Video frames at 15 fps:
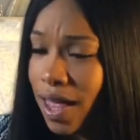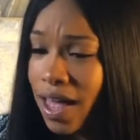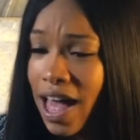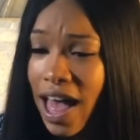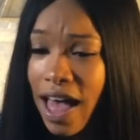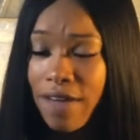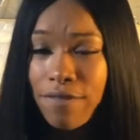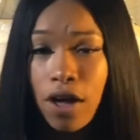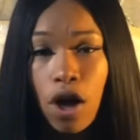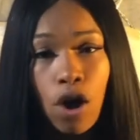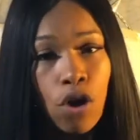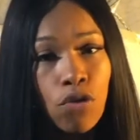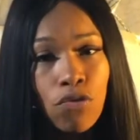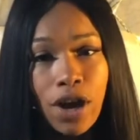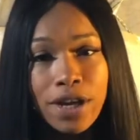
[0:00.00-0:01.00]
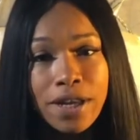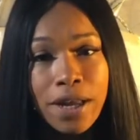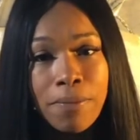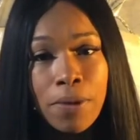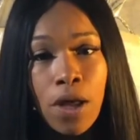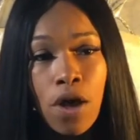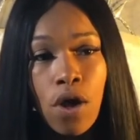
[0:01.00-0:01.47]
I have a whole
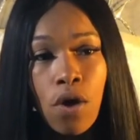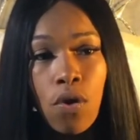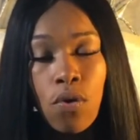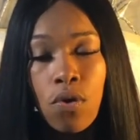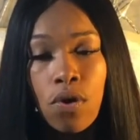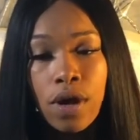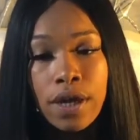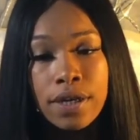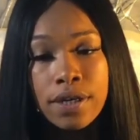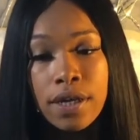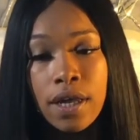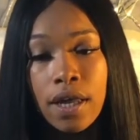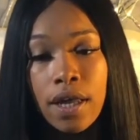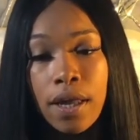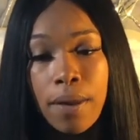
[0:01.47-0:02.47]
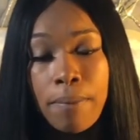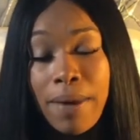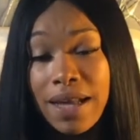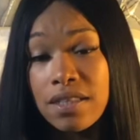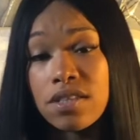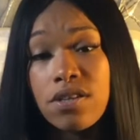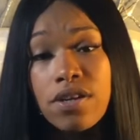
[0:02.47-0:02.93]
write-up on
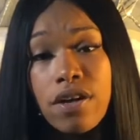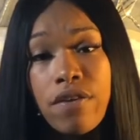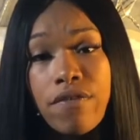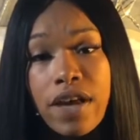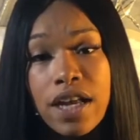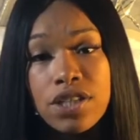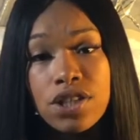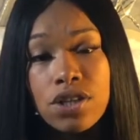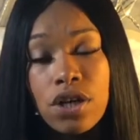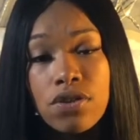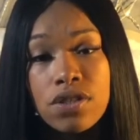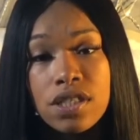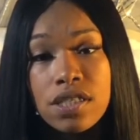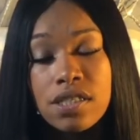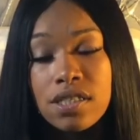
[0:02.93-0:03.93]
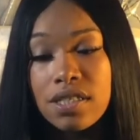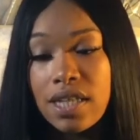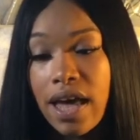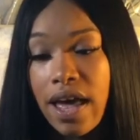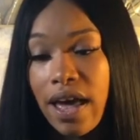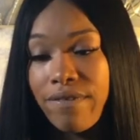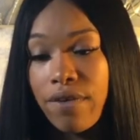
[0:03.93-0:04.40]
bacterial vaginosis.
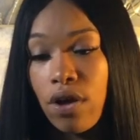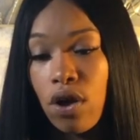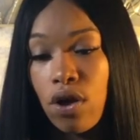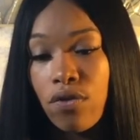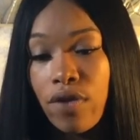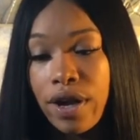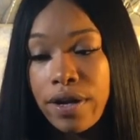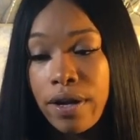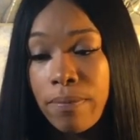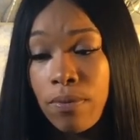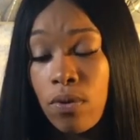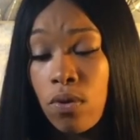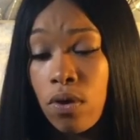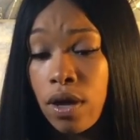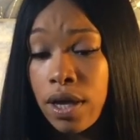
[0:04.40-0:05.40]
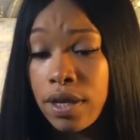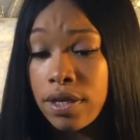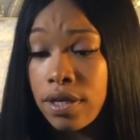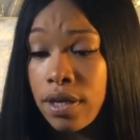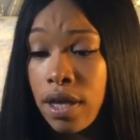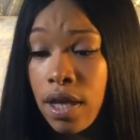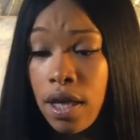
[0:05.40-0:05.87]
I have a whole write-up on
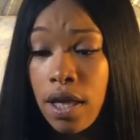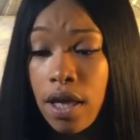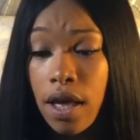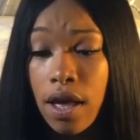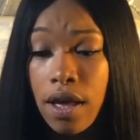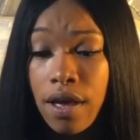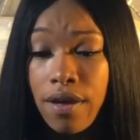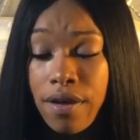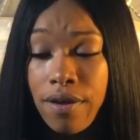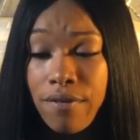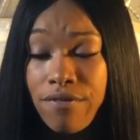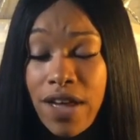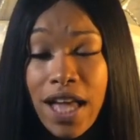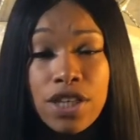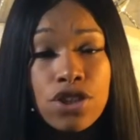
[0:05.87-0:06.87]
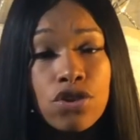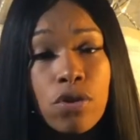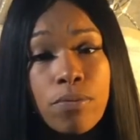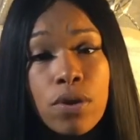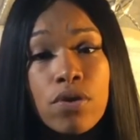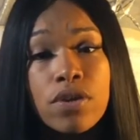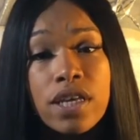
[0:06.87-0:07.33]
vaginal
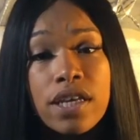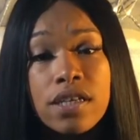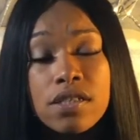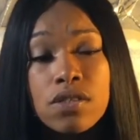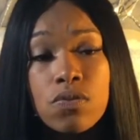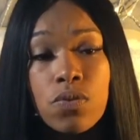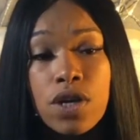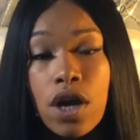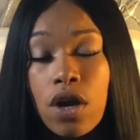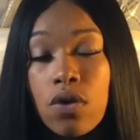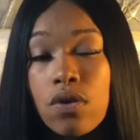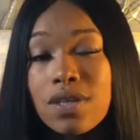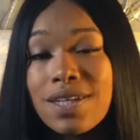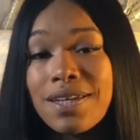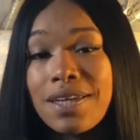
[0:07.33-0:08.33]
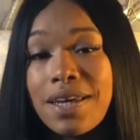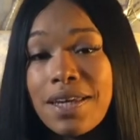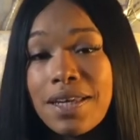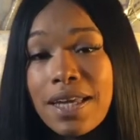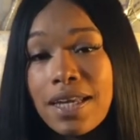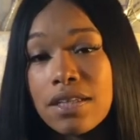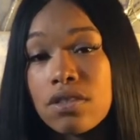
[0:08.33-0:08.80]
mucus. We are going to get
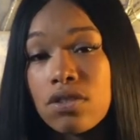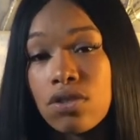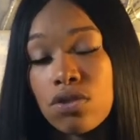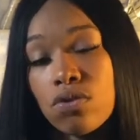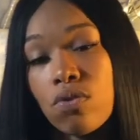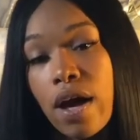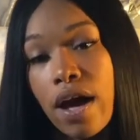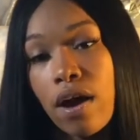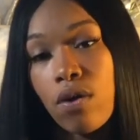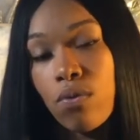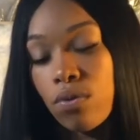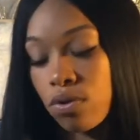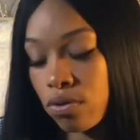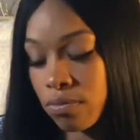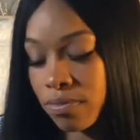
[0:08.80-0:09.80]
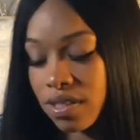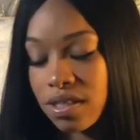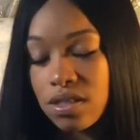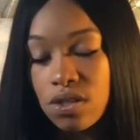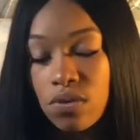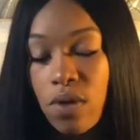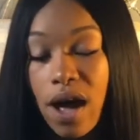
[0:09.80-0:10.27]
into our wombs,
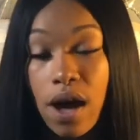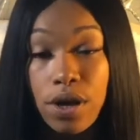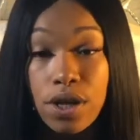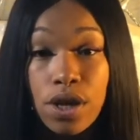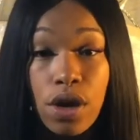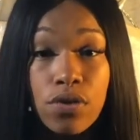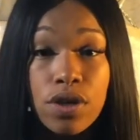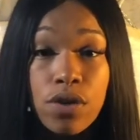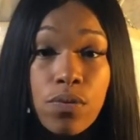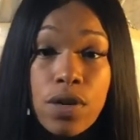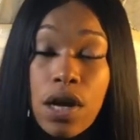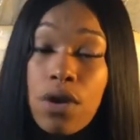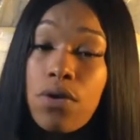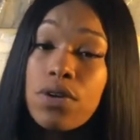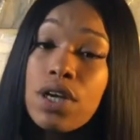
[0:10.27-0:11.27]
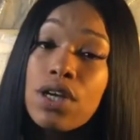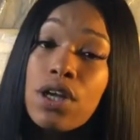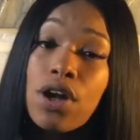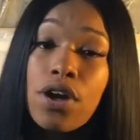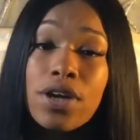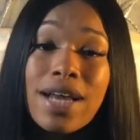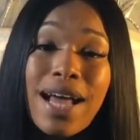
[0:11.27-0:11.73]
into our yoni. We are going to
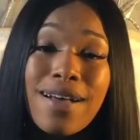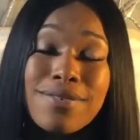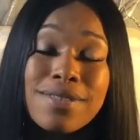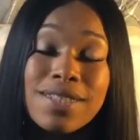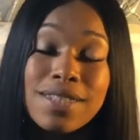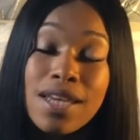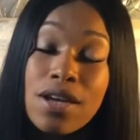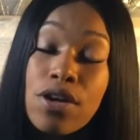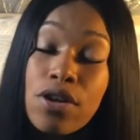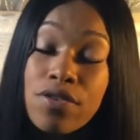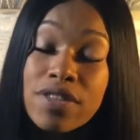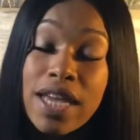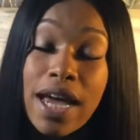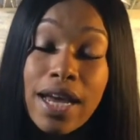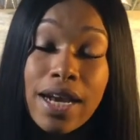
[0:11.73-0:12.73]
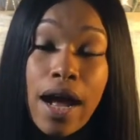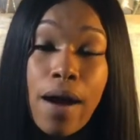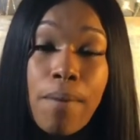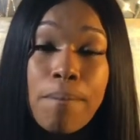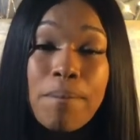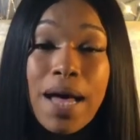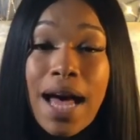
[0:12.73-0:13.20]
learn ourselves and our
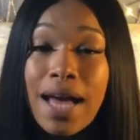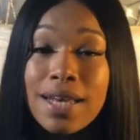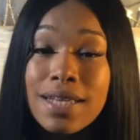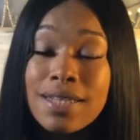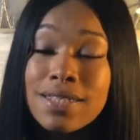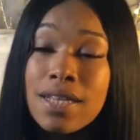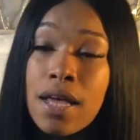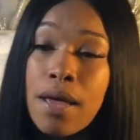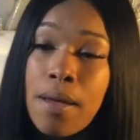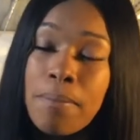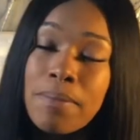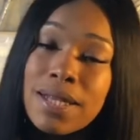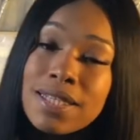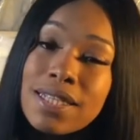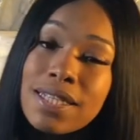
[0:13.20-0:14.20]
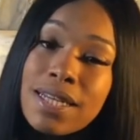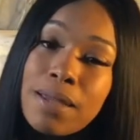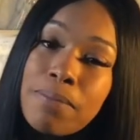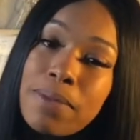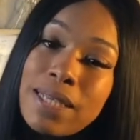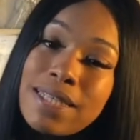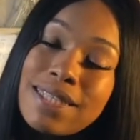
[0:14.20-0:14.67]
bodies, mentally
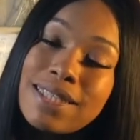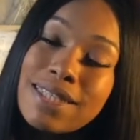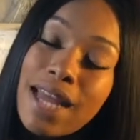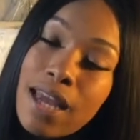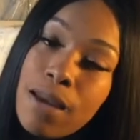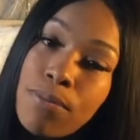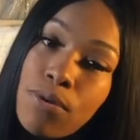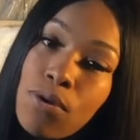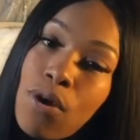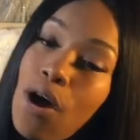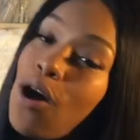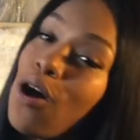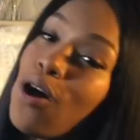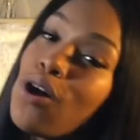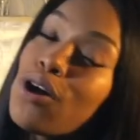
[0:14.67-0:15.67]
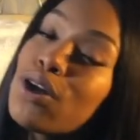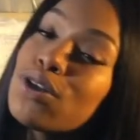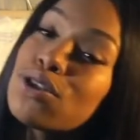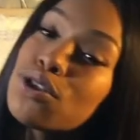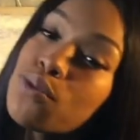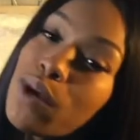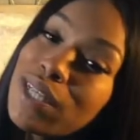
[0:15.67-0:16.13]
be stable all
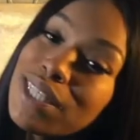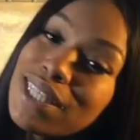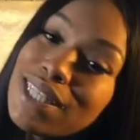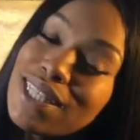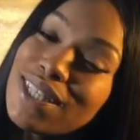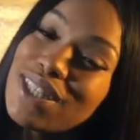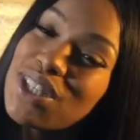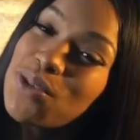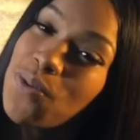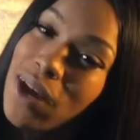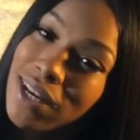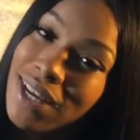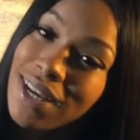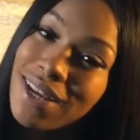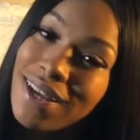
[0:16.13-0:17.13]
2020.